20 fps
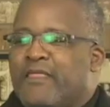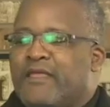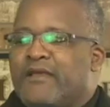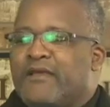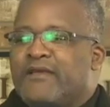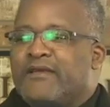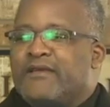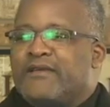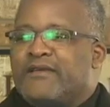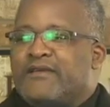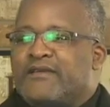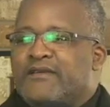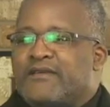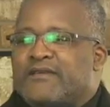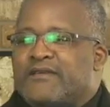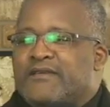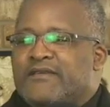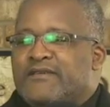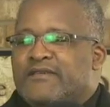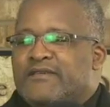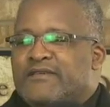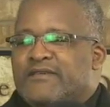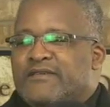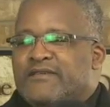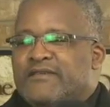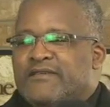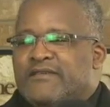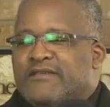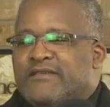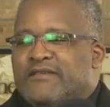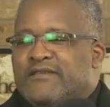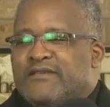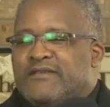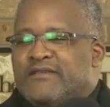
(silence)